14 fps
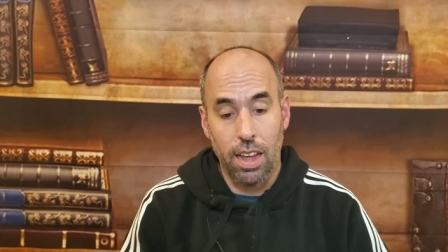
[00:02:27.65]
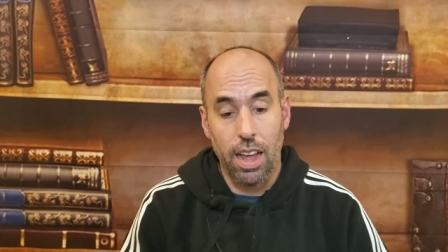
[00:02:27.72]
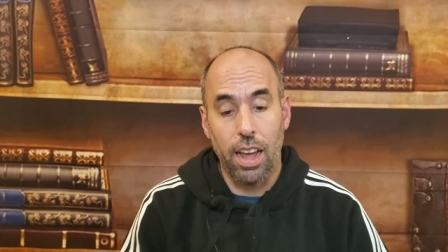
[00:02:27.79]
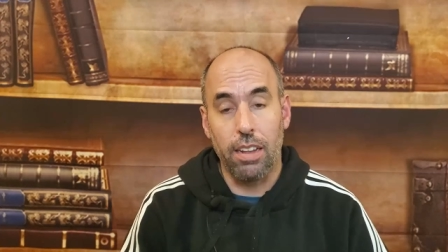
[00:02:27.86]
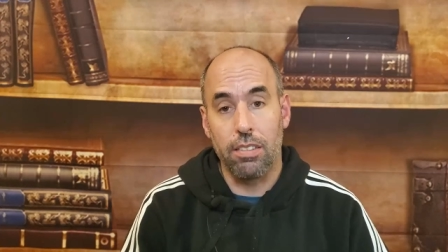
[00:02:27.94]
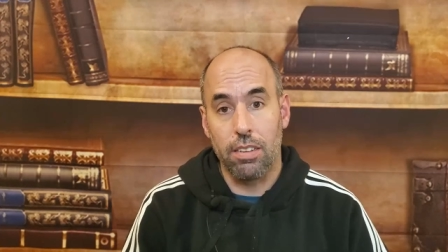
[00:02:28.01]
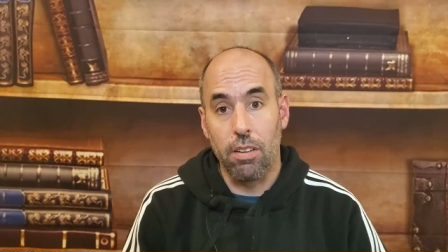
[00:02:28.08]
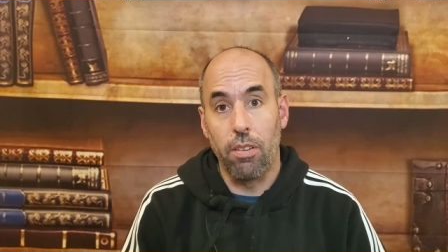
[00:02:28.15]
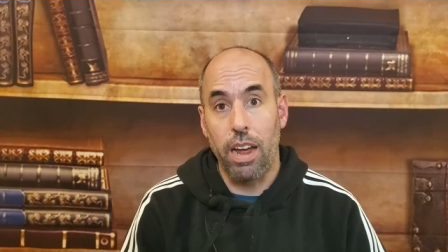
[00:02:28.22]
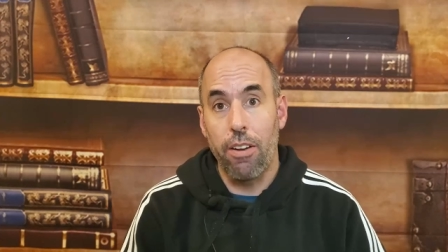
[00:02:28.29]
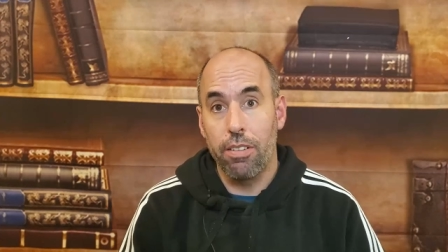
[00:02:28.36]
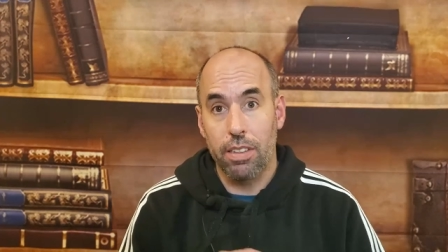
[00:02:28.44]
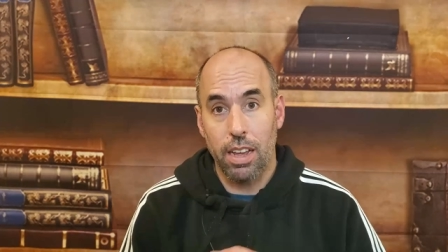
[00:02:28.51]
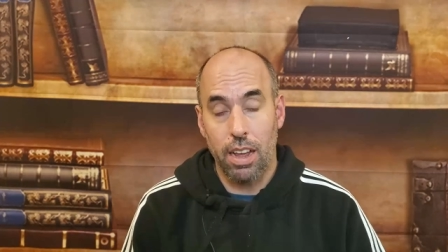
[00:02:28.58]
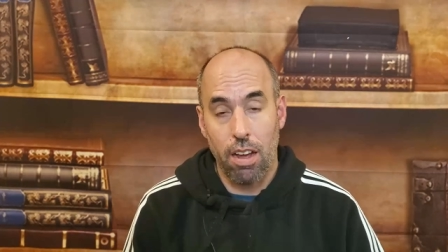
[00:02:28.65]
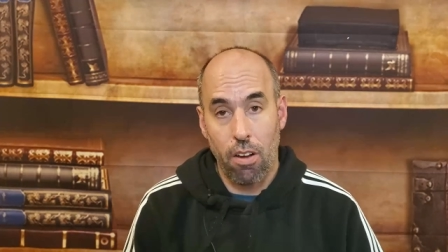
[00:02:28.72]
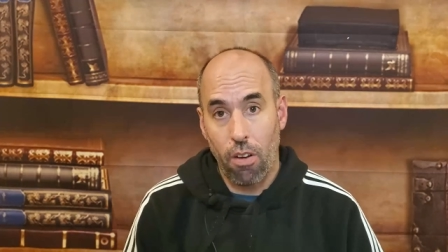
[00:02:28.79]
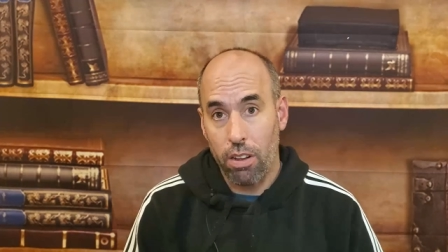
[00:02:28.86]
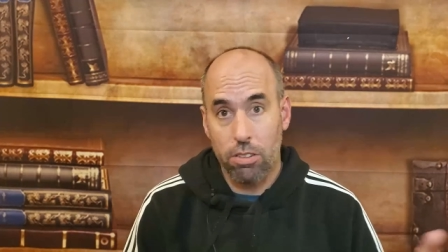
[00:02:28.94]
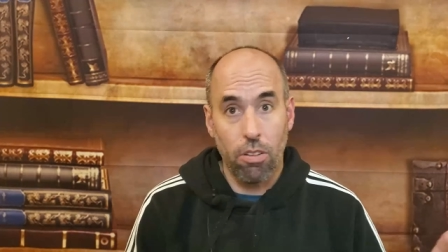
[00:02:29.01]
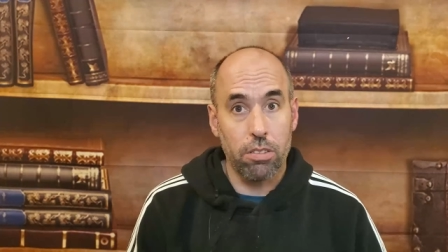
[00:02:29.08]
as, you know, every,
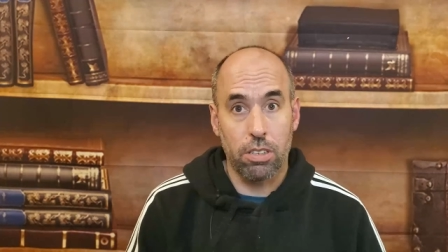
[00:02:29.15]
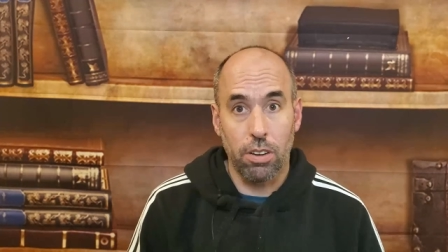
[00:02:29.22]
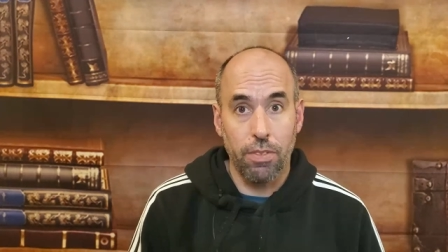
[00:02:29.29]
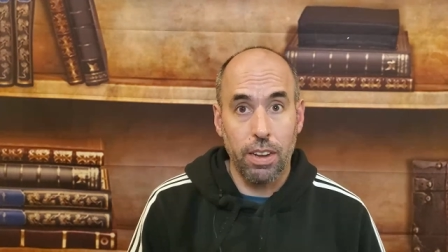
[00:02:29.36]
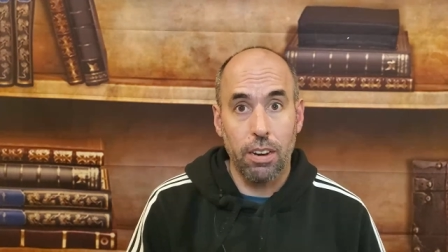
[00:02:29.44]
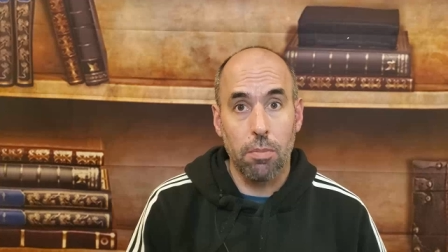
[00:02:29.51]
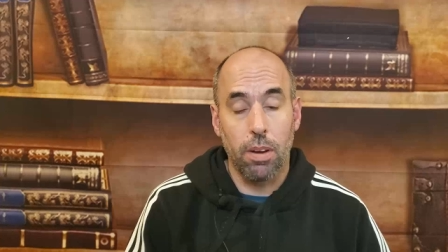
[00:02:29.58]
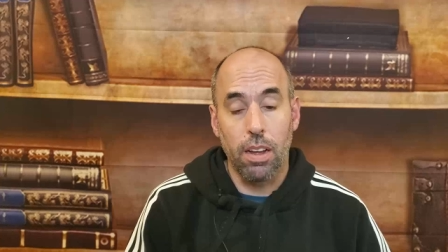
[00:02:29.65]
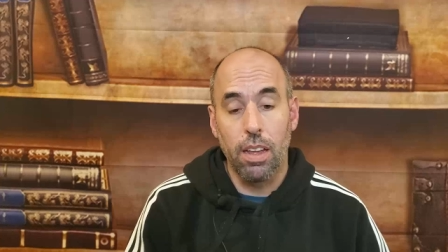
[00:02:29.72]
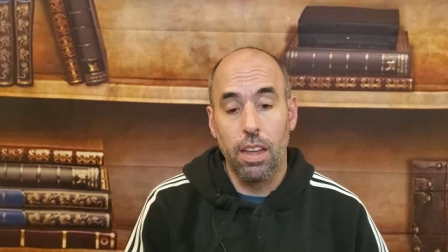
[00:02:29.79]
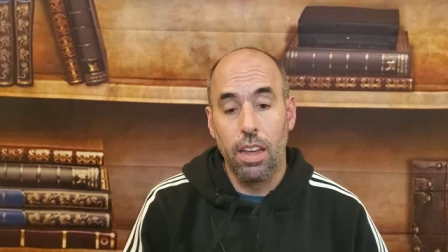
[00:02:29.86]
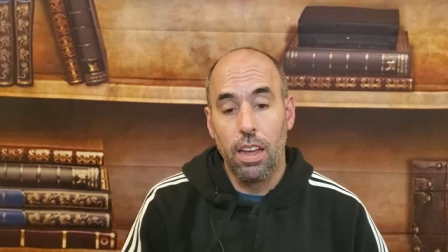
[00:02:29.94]
all, it's all severe, but